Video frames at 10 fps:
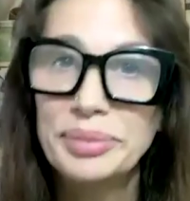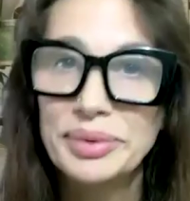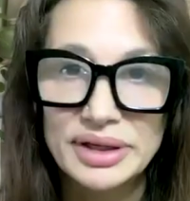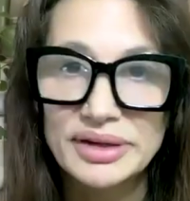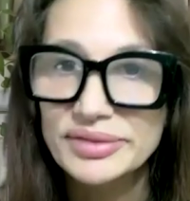
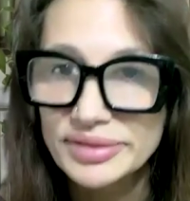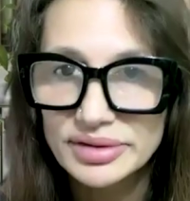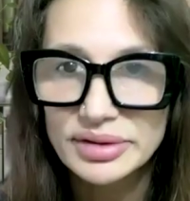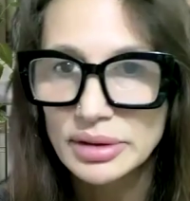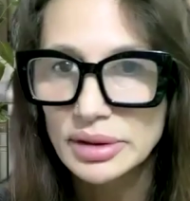
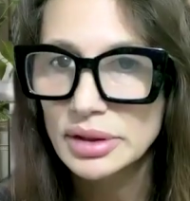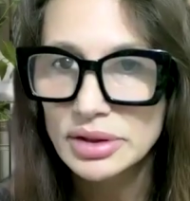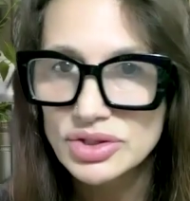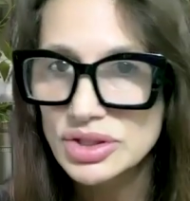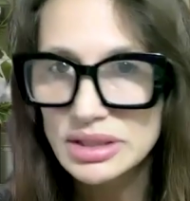beliefs,
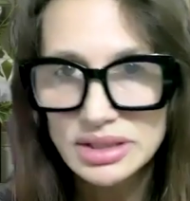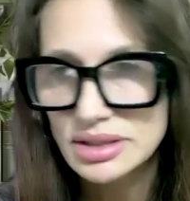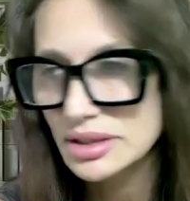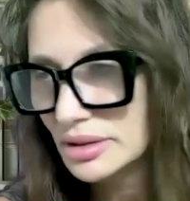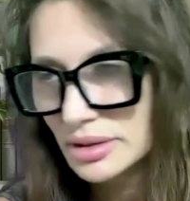
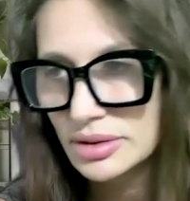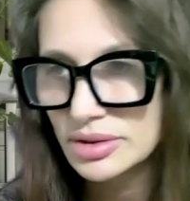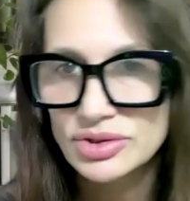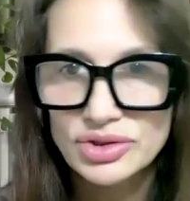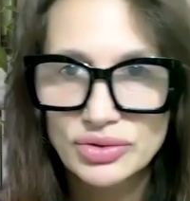just
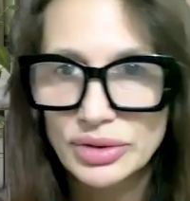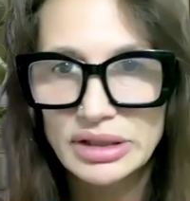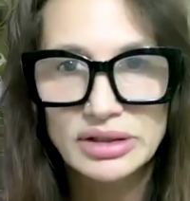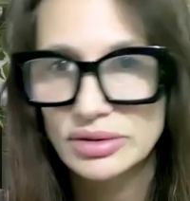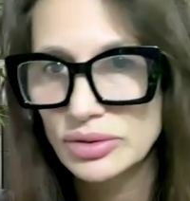
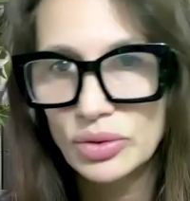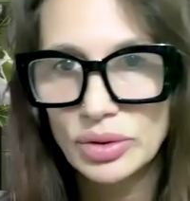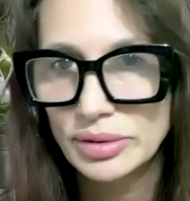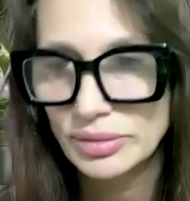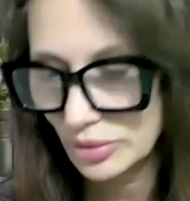the
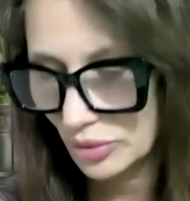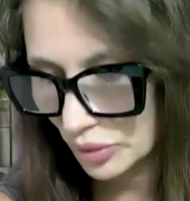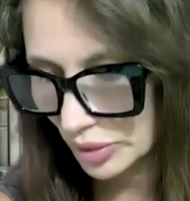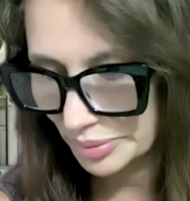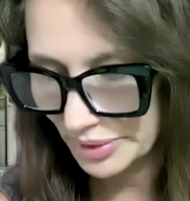
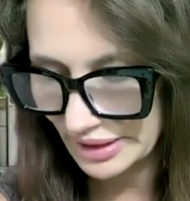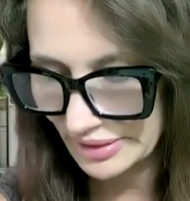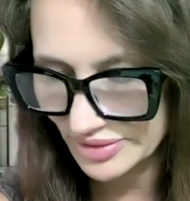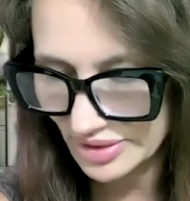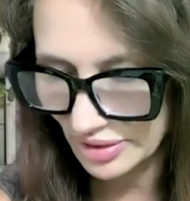core
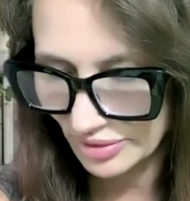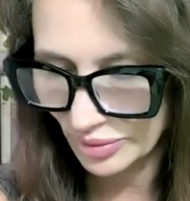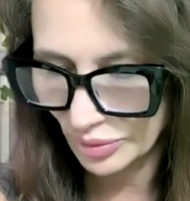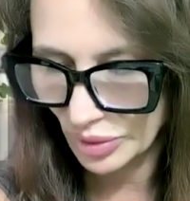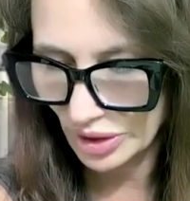beliefs of
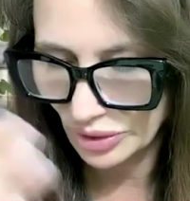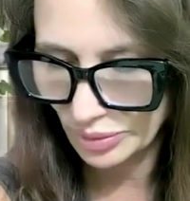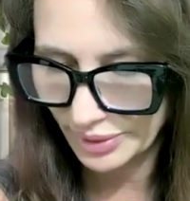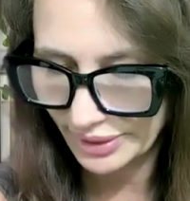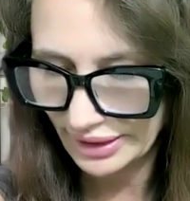what you
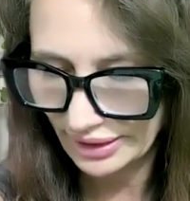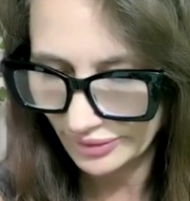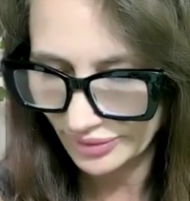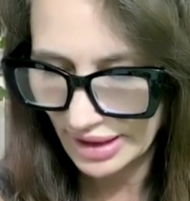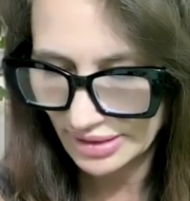
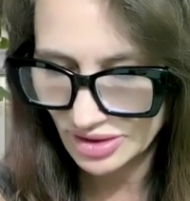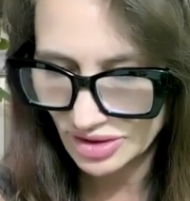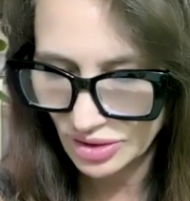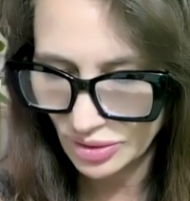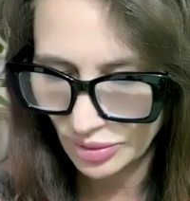believe. And
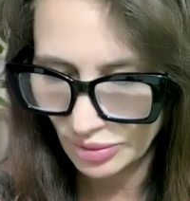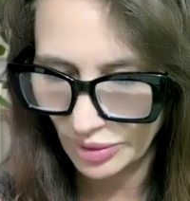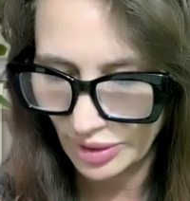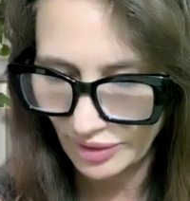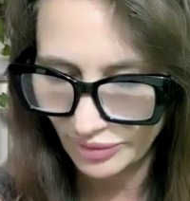so
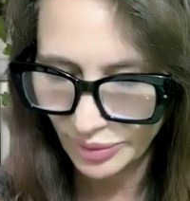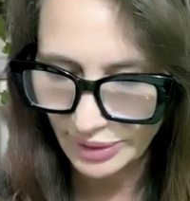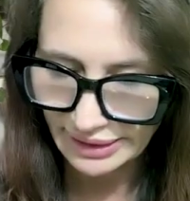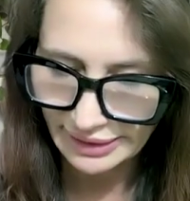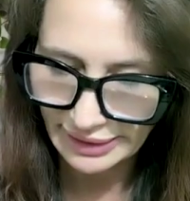whenever
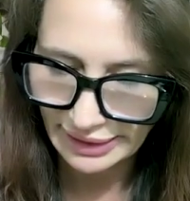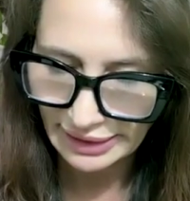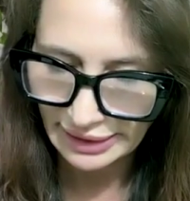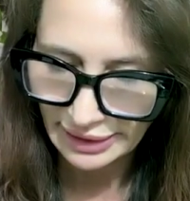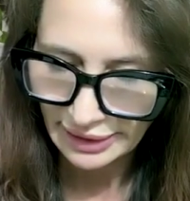we
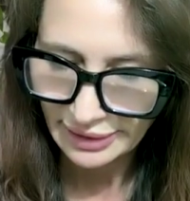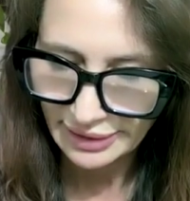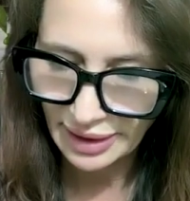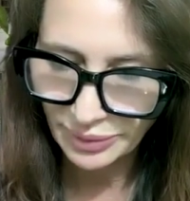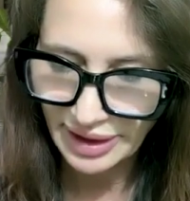think
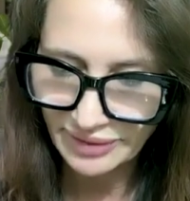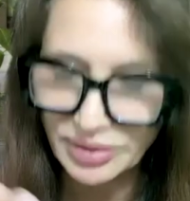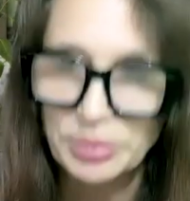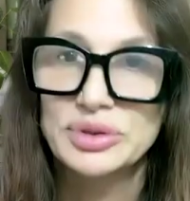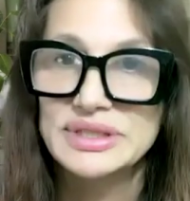that we have
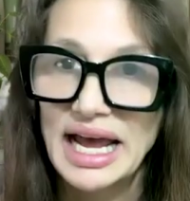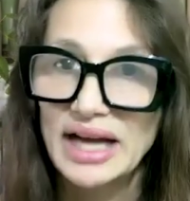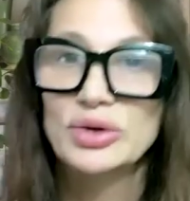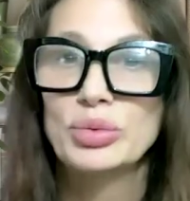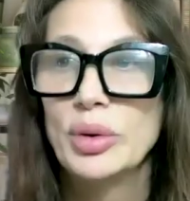to
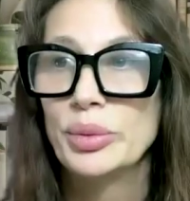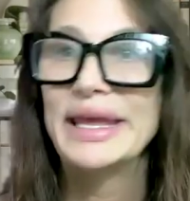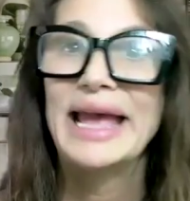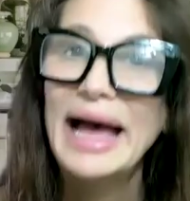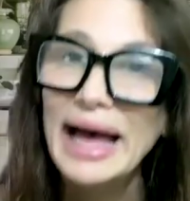protect what
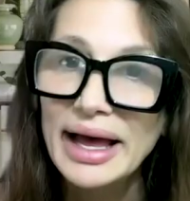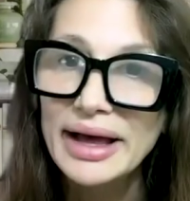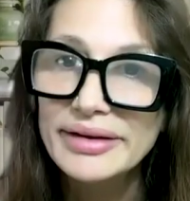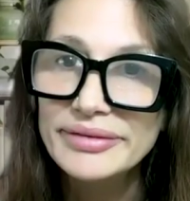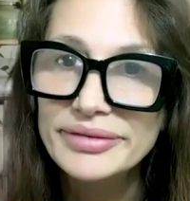we
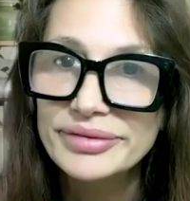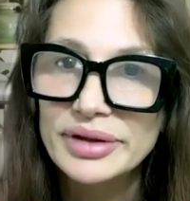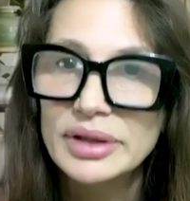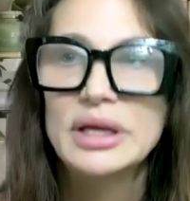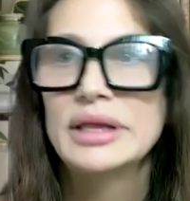have,
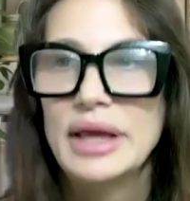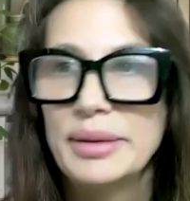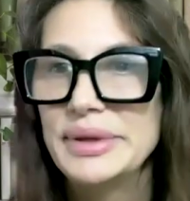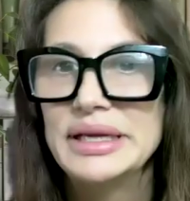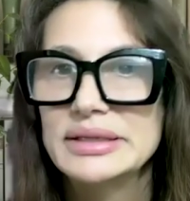
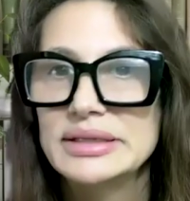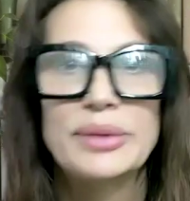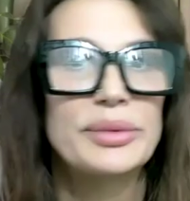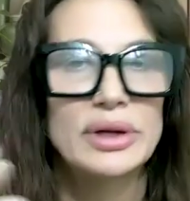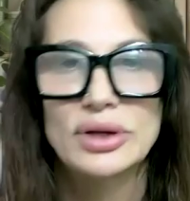that means
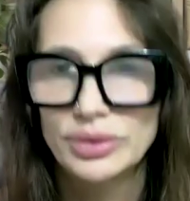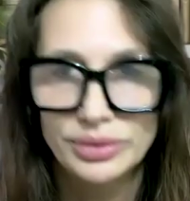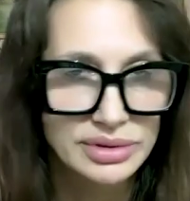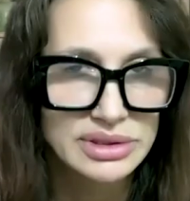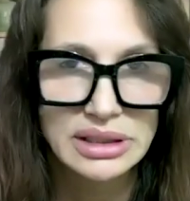that we're going to
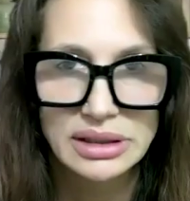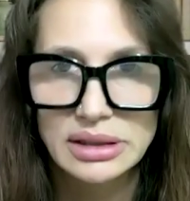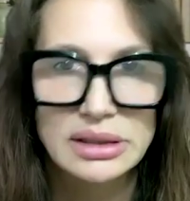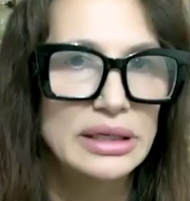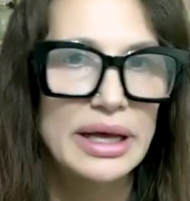lose it.
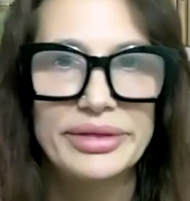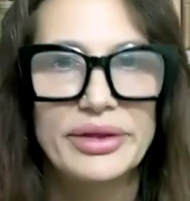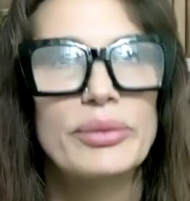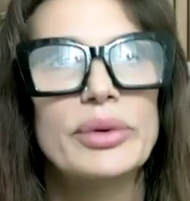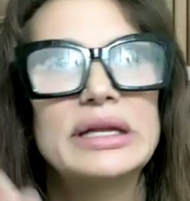Again,
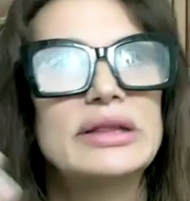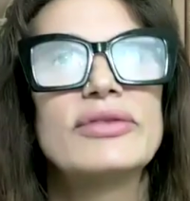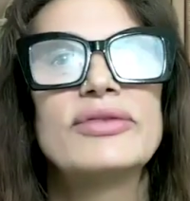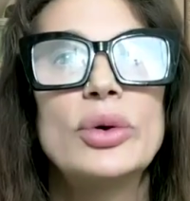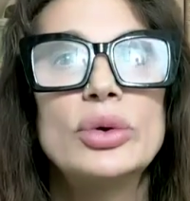that what the
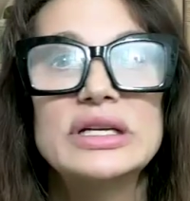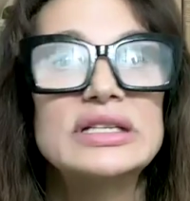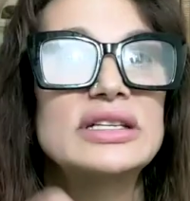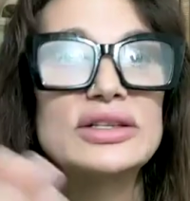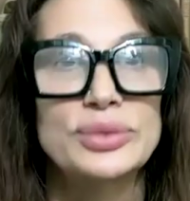
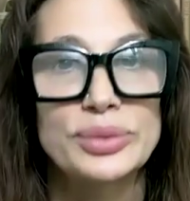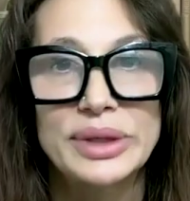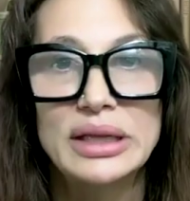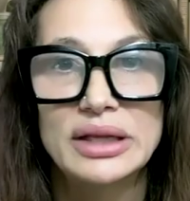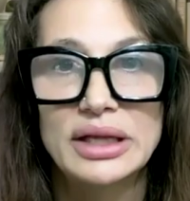focus is
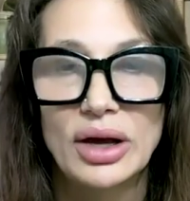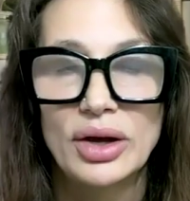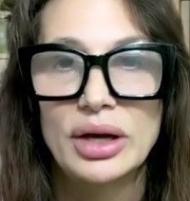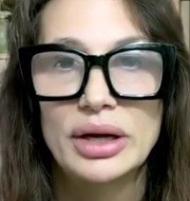not